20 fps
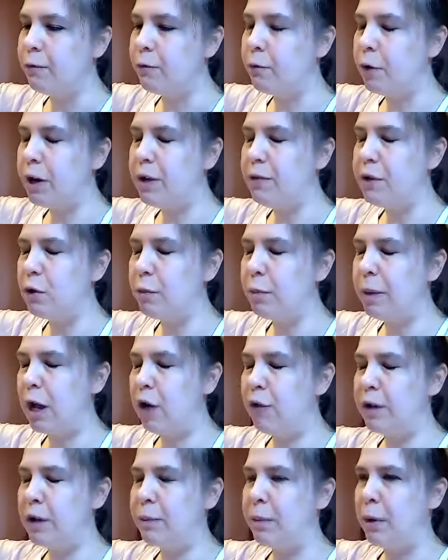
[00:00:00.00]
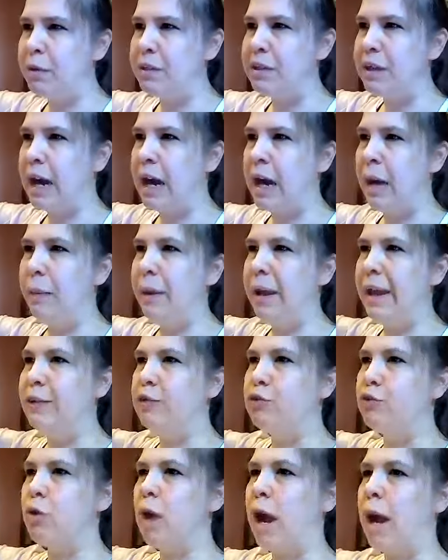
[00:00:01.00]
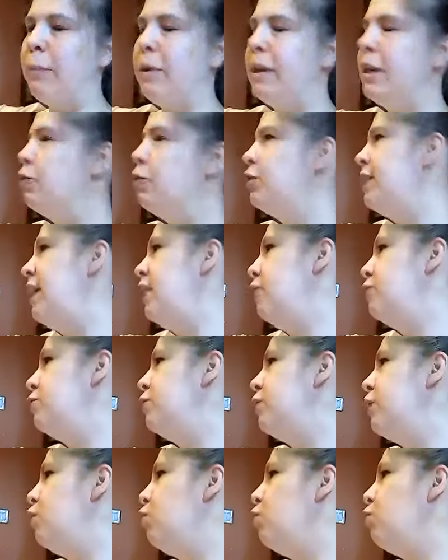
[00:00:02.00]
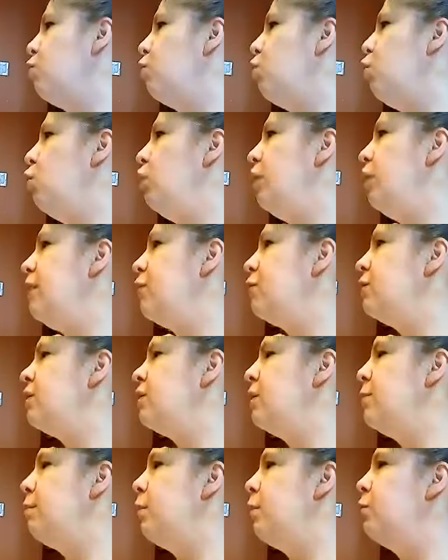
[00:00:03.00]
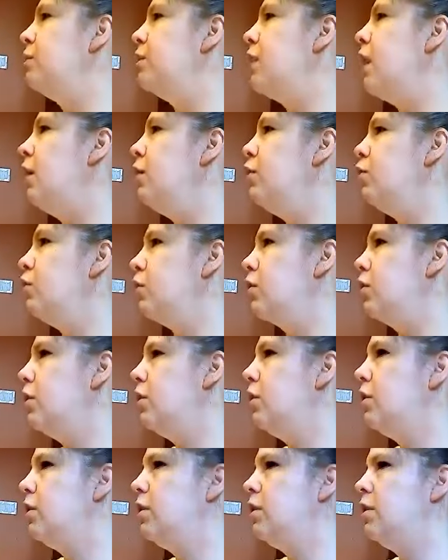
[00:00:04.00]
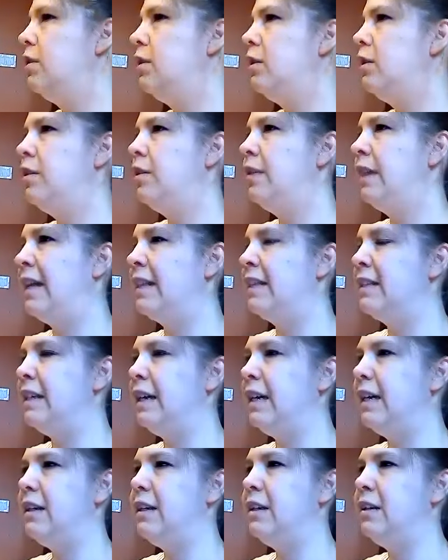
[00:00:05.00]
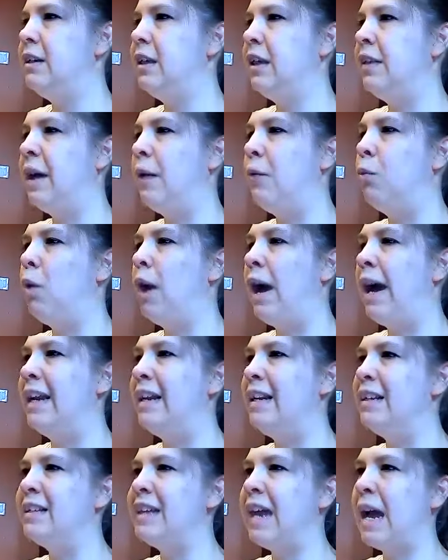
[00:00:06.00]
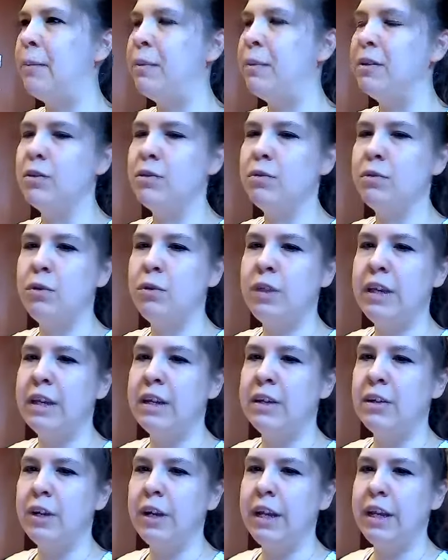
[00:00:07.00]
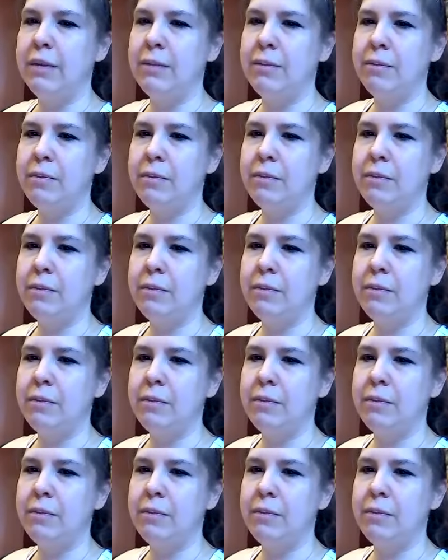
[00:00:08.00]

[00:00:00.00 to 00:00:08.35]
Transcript: front of your pelvic bones up and dropping your tail. So it's like you're rolling your sit bones under. That's it. And that wideness happens through the inner knee.